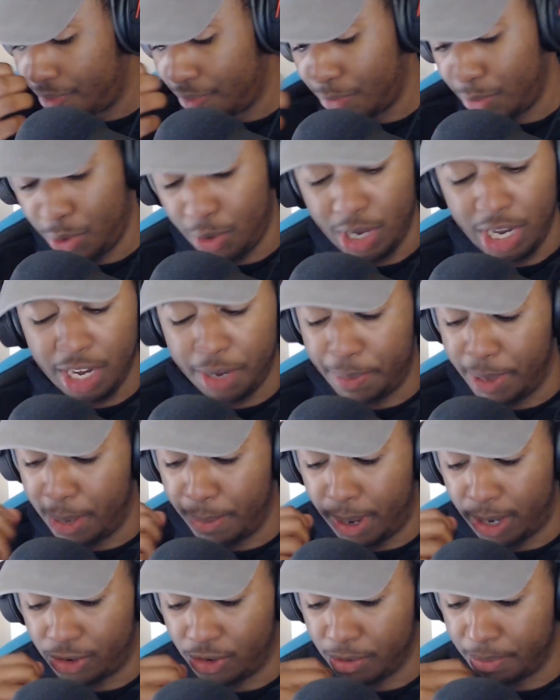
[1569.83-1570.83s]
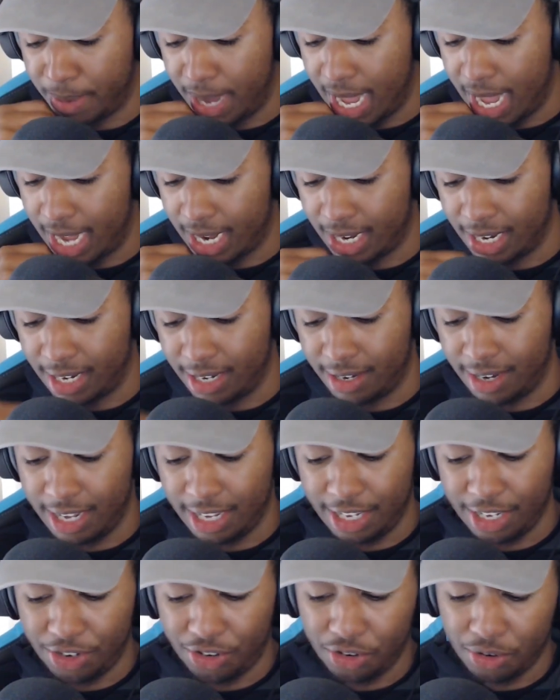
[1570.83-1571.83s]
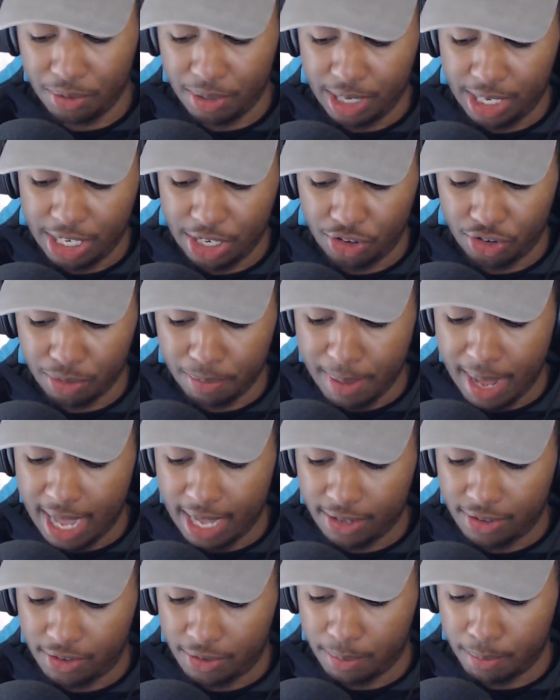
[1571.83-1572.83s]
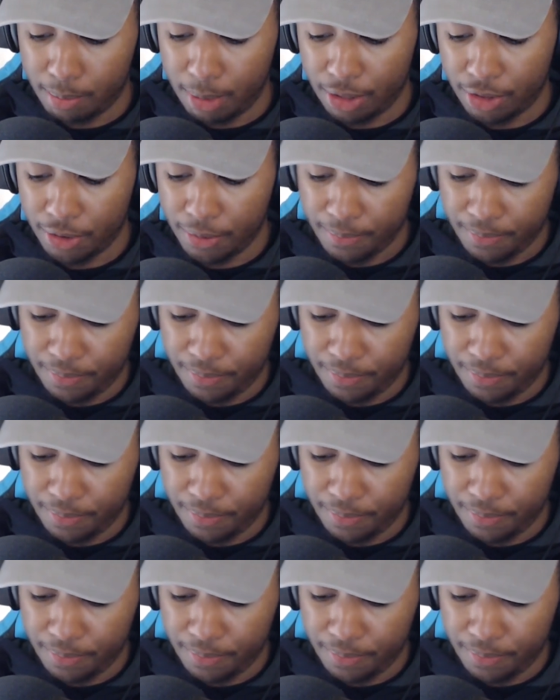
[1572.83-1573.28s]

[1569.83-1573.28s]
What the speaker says: need to be about your bag and get your max, brother.